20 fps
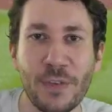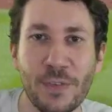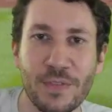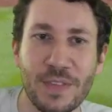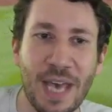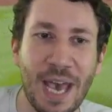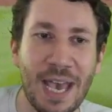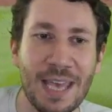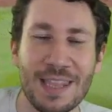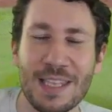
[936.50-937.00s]
of
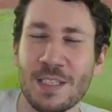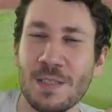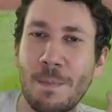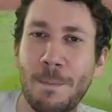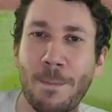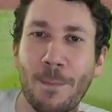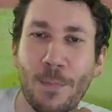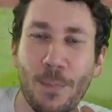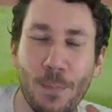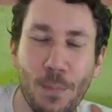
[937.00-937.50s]
that this
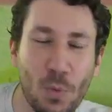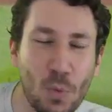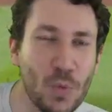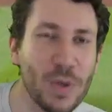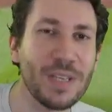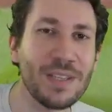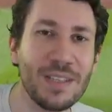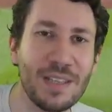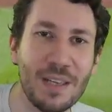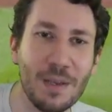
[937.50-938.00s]

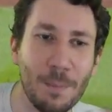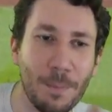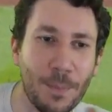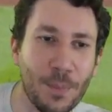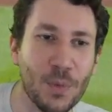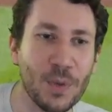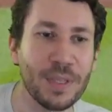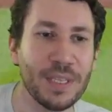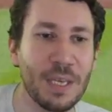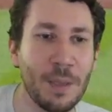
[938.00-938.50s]
brilliant,
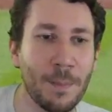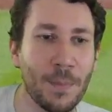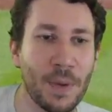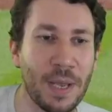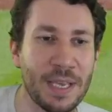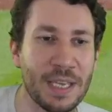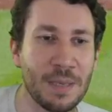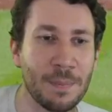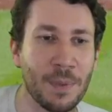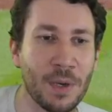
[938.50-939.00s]
brilliant
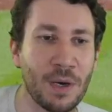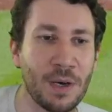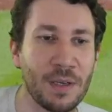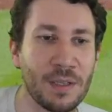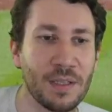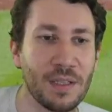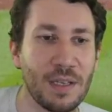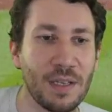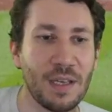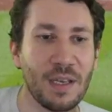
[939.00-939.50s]
breaking
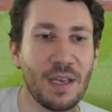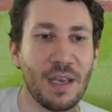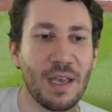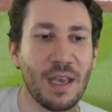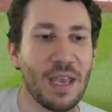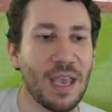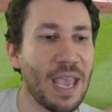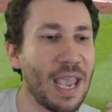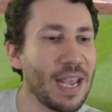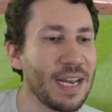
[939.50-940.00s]
ball,
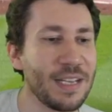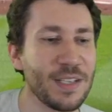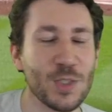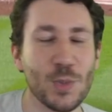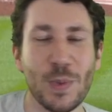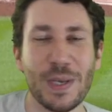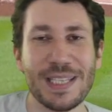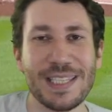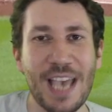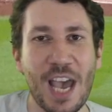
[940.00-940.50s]
and he
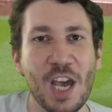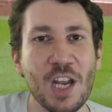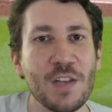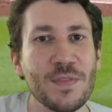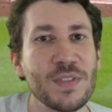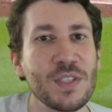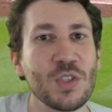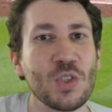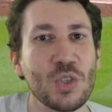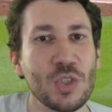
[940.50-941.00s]
swings out
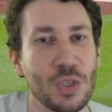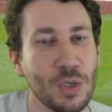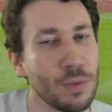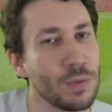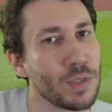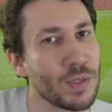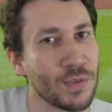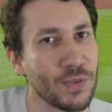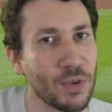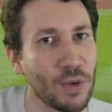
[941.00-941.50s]
of his
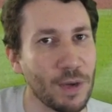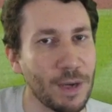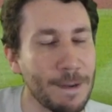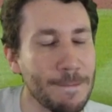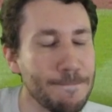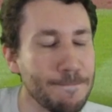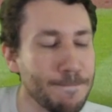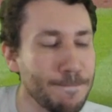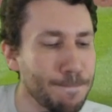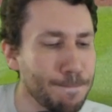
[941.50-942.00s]
shoes for it.
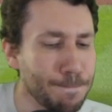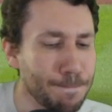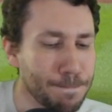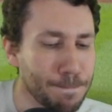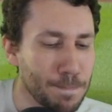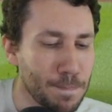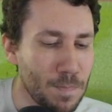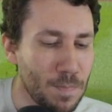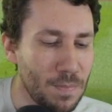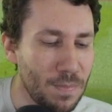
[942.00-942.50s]

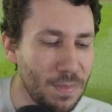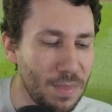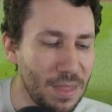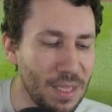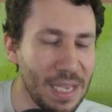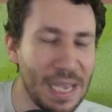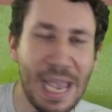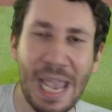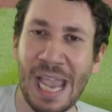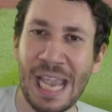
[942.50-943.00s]

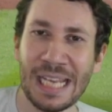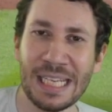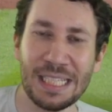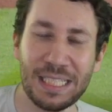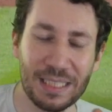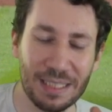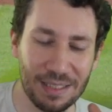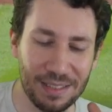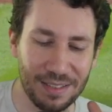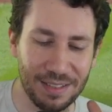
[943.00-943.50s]
And
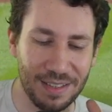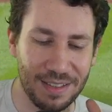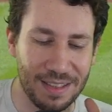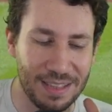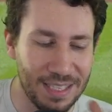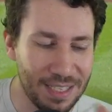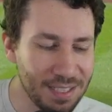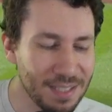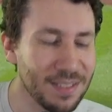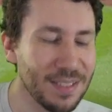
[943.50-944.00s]

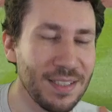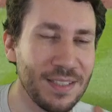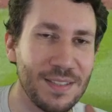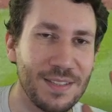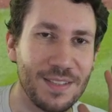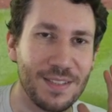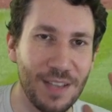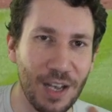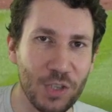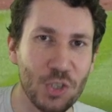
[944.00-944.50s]
this
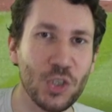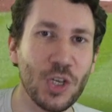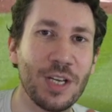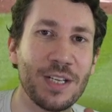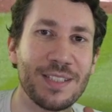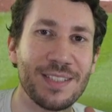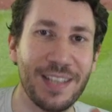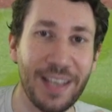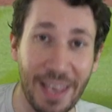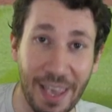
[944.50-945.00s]
is such
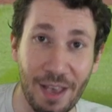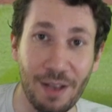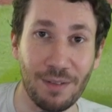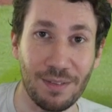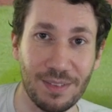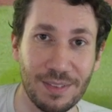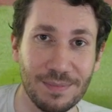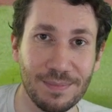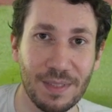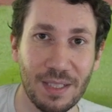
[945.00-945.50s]
a tell.